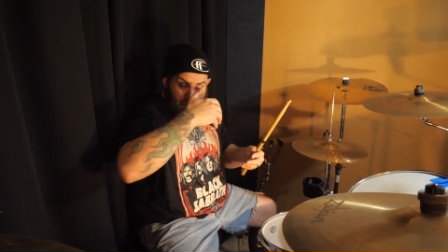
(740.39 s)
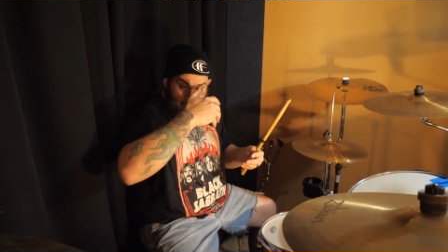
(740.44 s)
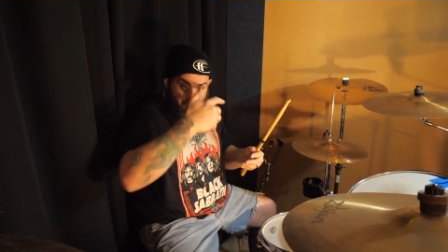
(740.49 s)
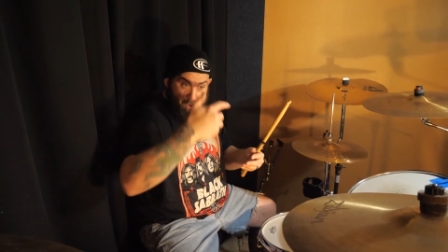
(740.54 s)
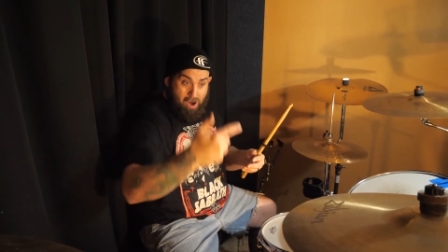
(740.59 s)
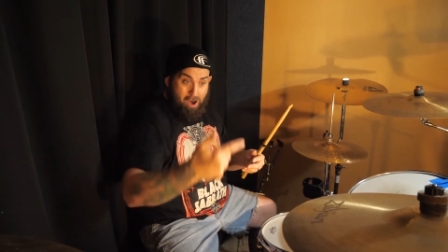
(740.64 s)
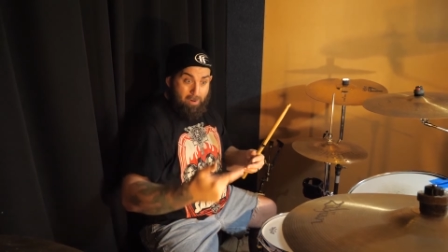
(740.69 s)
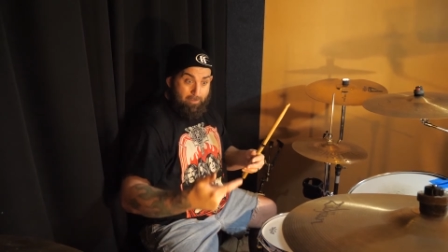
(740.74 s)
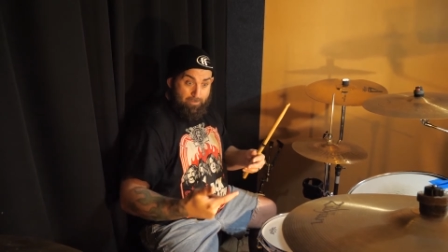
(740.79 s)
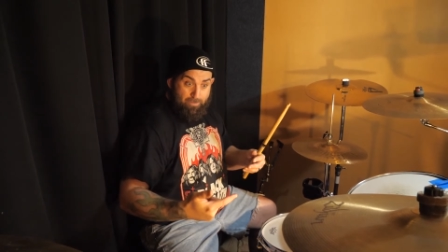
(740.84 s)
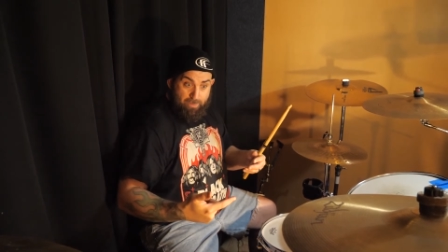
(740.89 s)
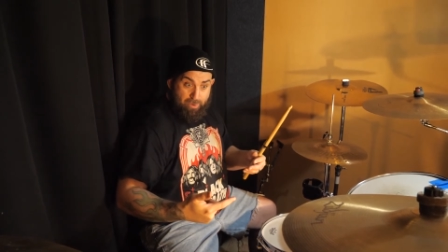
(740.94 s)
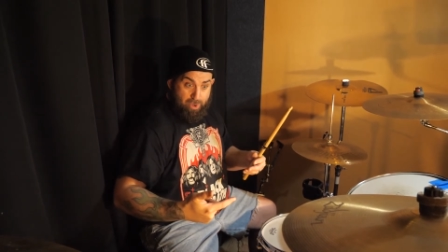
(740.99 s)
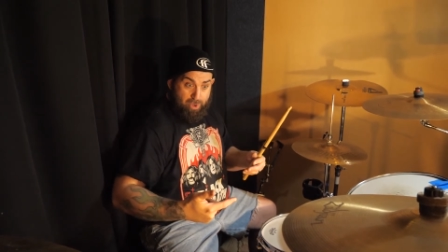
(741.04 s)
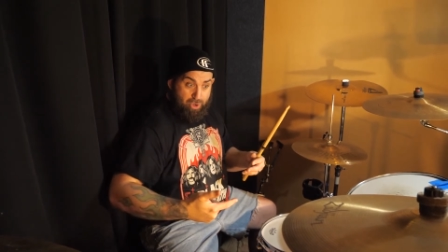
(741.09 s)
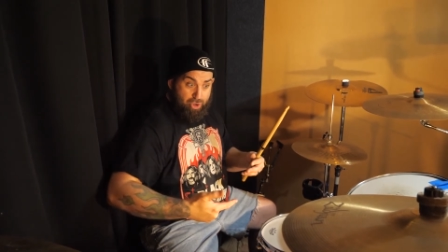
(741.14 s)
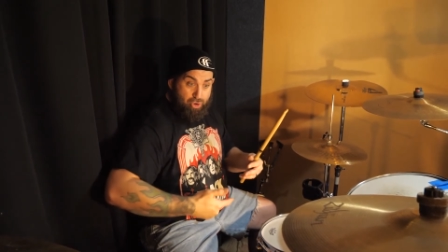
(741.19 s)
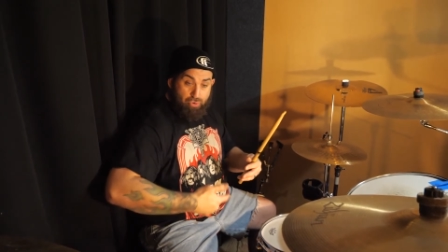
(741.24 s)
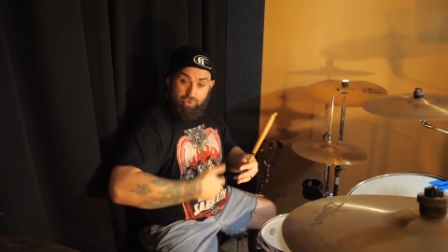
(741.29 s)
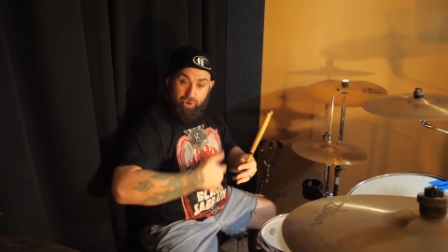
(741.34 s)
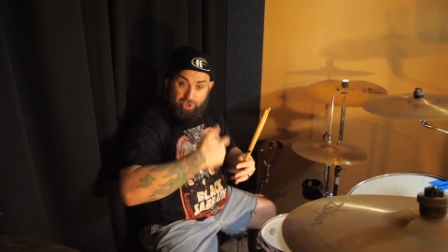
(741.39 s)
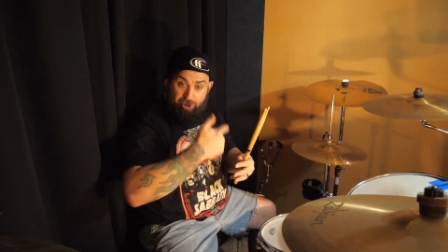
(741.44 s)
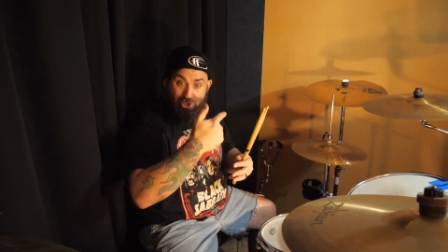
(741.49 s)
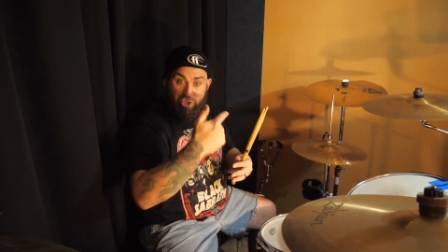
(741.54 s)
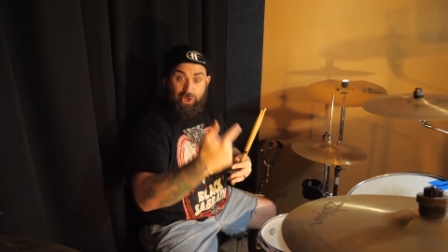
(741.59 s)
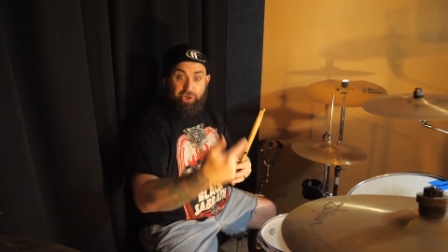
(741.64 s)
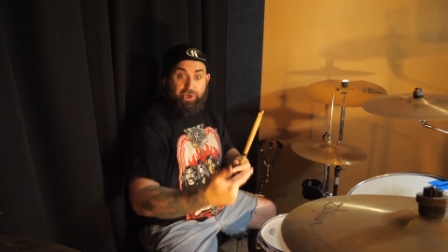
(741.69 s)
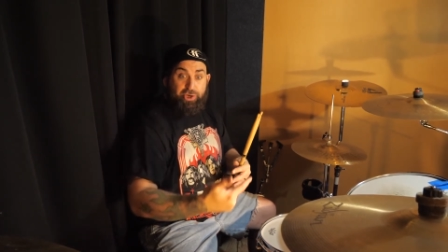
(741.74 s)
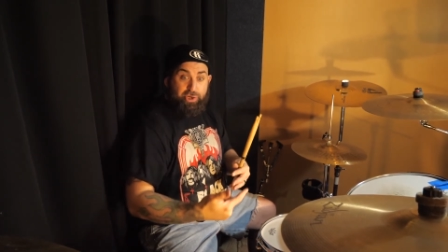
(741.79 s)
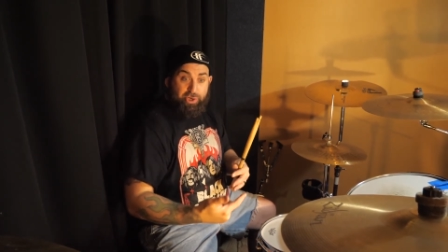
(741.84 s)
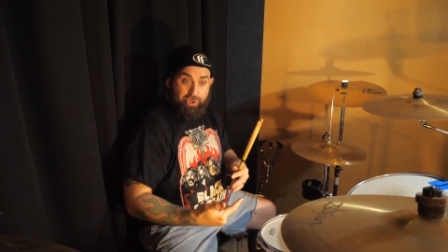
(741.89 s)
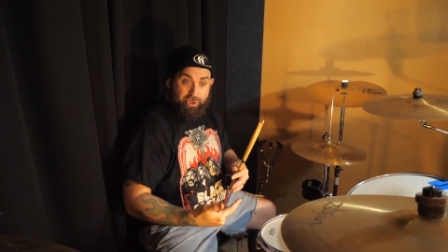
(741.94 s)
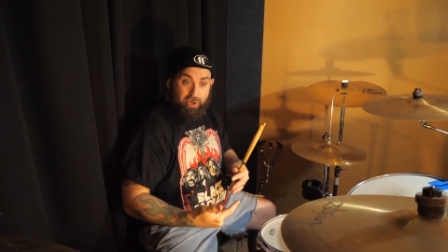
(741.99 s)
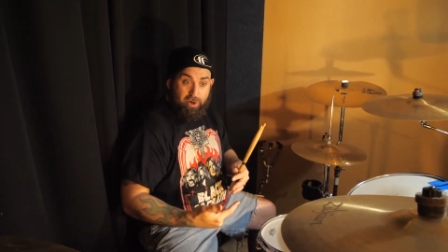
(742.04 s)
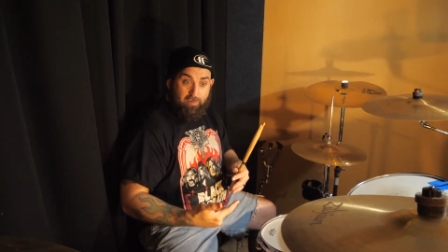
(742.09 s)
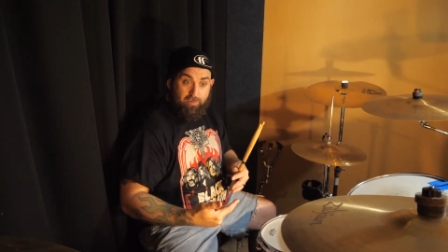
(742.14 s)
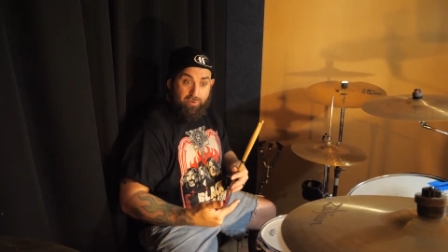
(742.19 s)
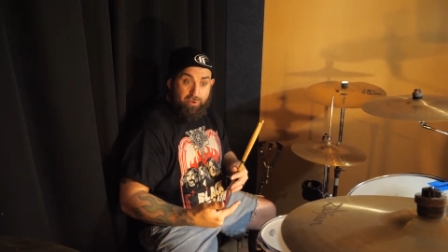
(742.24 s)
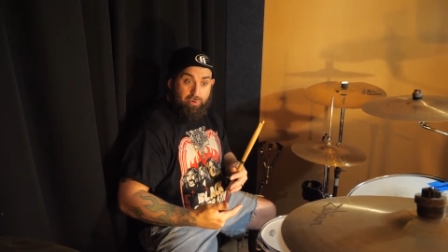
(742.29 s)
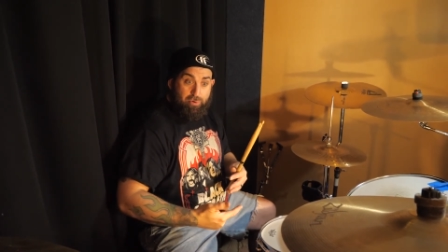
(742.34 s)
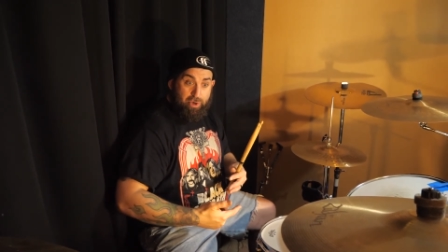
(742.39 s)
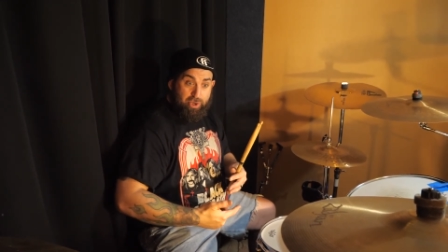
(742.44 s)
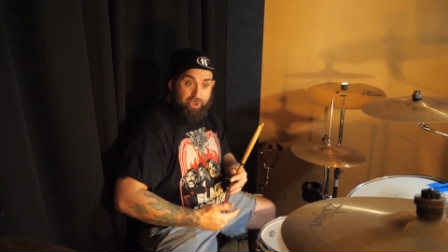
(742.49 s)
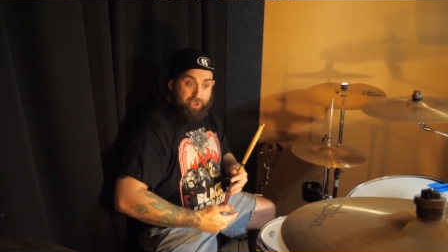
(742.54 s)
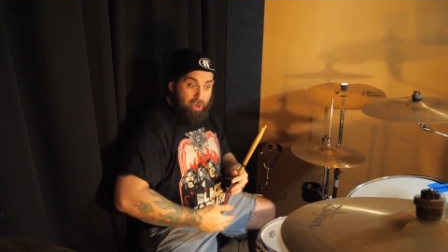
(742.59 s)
but you'll condition yourself to it.